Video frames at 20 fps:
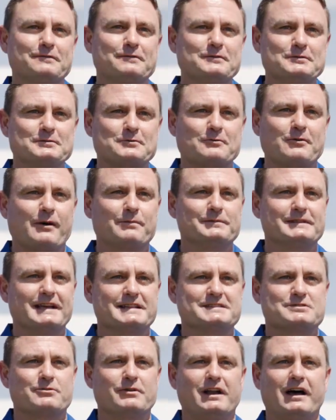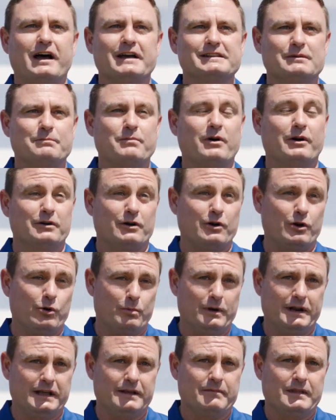food crop that's relied upon
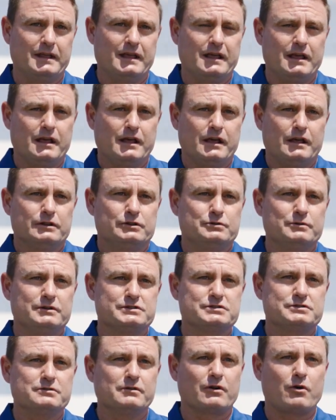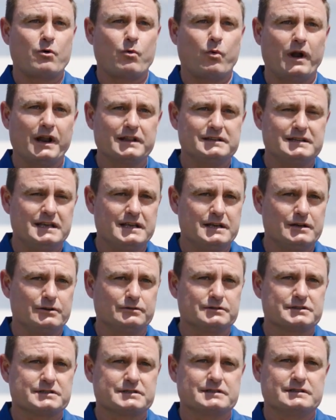globally. To ensure quality
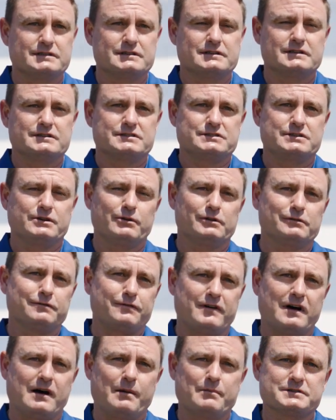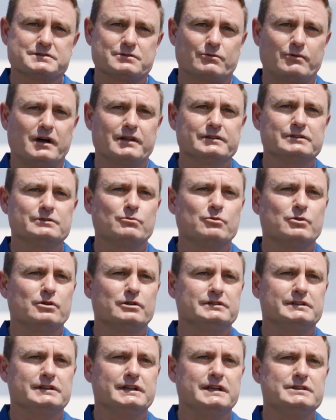yields, cereal farmers around the
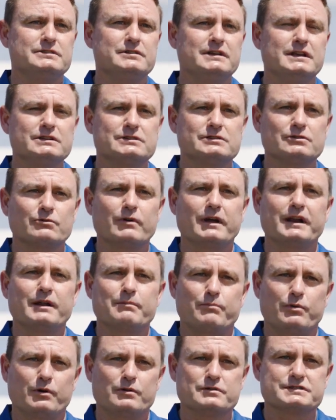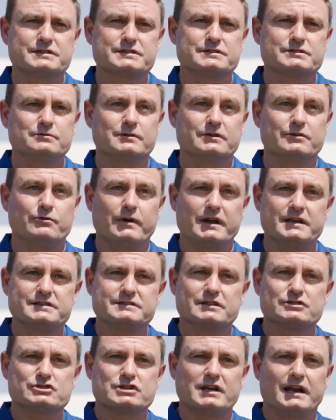world need to integrate approaches to address
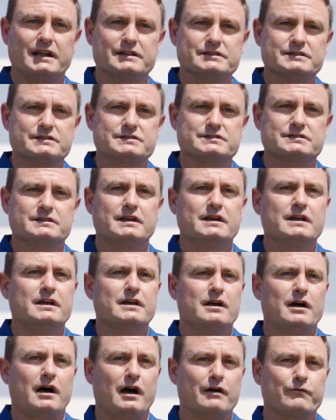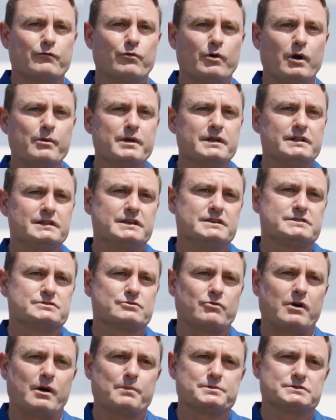the challenges of growing these
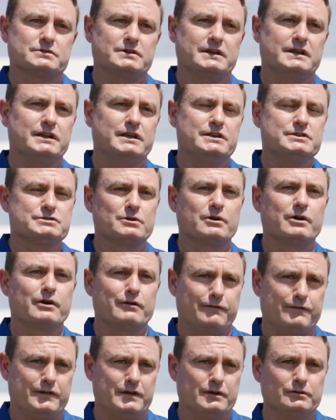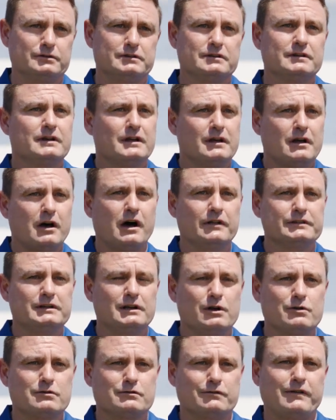crops in his or her field on
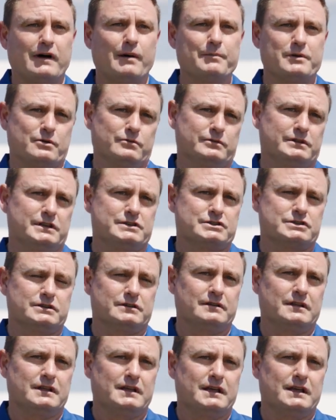their local farming condition.